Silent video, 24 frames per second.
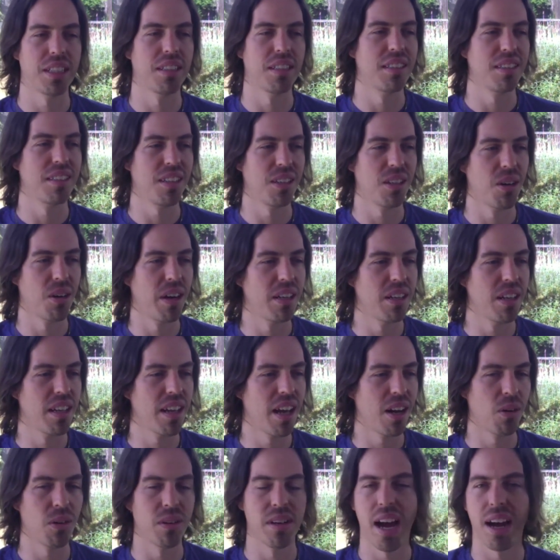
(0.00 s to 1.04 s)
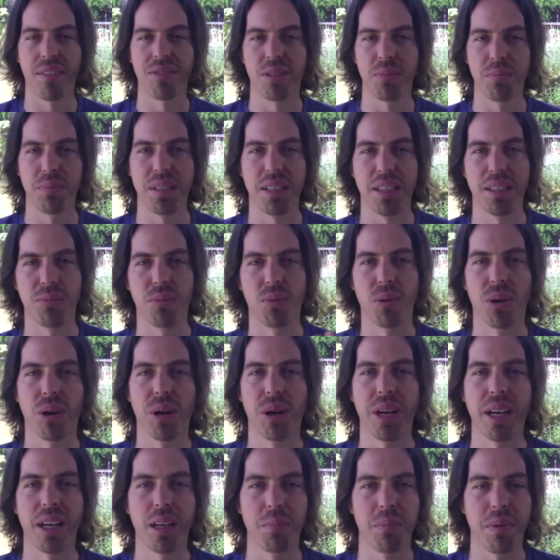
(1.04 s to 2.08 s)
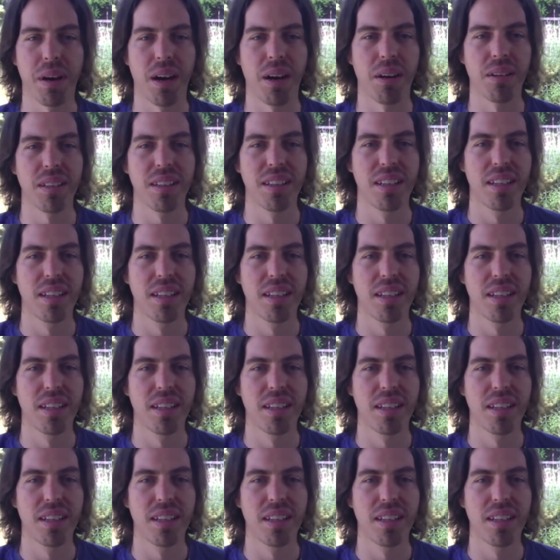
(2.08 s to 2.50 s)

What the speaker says: And, you know, I don't have to be worrying about,